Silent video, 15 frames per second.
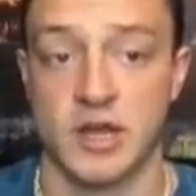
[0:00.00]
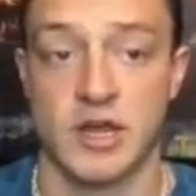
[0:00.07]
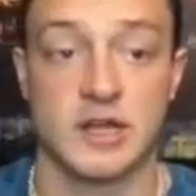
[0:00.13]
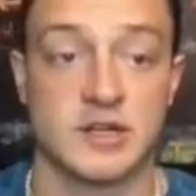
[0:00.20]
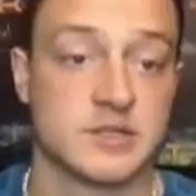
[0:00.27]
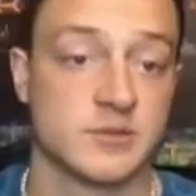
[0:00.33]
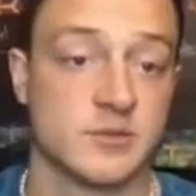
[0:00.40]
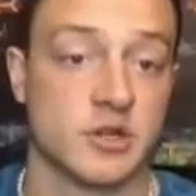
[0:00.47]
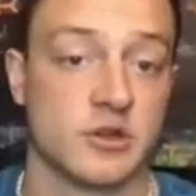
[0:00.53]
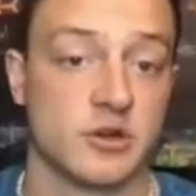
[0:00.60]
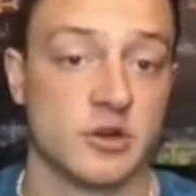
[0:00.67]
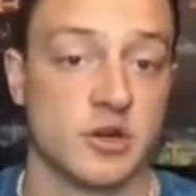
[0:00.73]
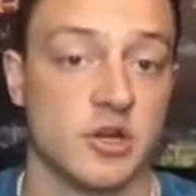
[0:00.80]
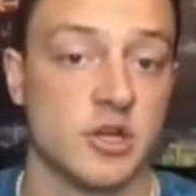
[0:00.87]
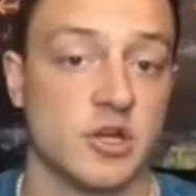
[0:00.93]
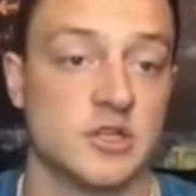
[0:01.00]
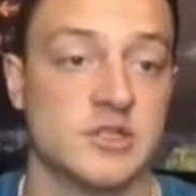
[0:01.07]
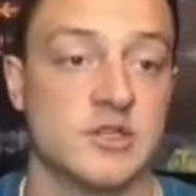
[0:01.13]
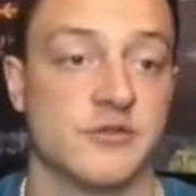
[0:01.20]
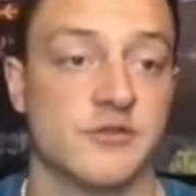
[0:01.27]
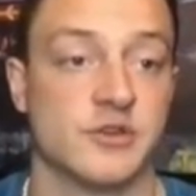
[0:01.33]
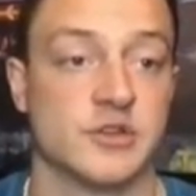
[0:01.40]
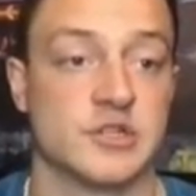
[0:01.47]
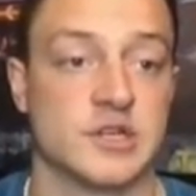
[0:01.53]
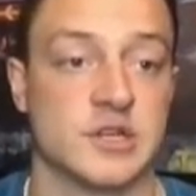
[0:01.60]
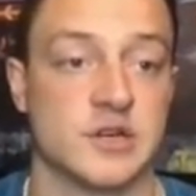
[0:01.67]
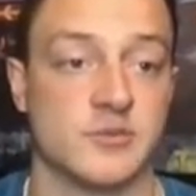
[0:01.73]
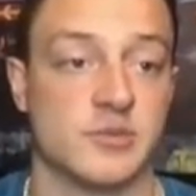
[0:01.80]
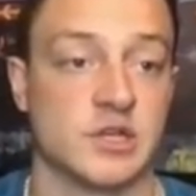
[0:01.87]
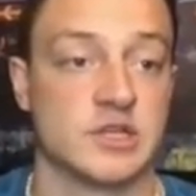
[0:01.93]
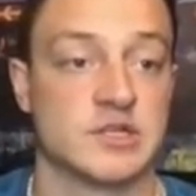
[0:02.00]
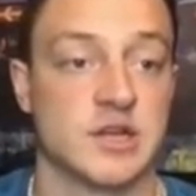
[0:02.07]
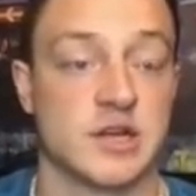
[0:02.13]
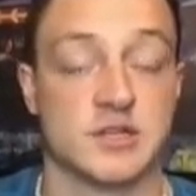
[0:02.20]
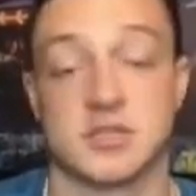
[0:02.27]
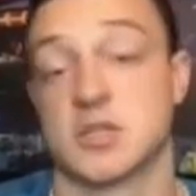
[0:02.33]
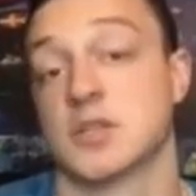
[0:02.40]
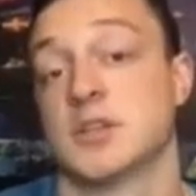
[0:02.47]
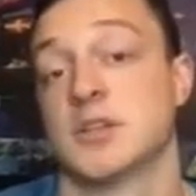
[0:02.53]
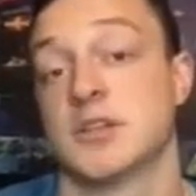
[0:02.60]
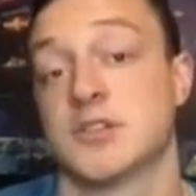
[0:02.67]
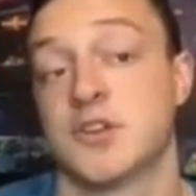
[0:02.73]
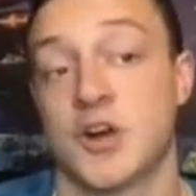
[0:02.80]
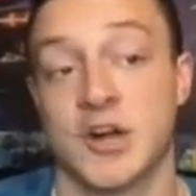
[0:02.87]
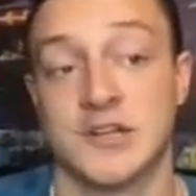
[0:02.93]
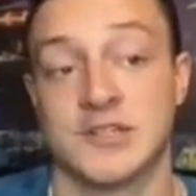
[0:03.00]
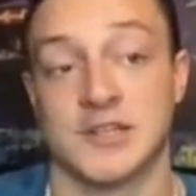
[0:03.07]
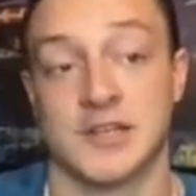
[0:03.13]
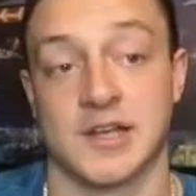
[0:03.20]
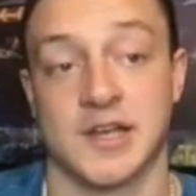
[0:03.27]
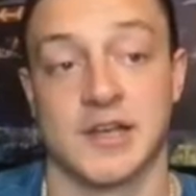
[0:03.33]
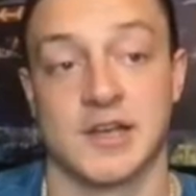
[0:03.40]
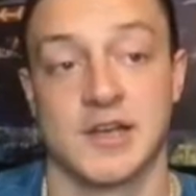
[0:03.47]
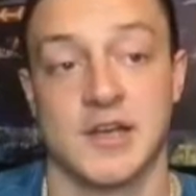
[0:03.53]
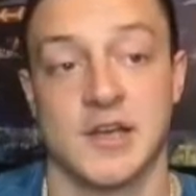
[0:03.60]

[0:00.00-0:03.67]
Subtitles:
and some other different big sites. It's crazy. Okay,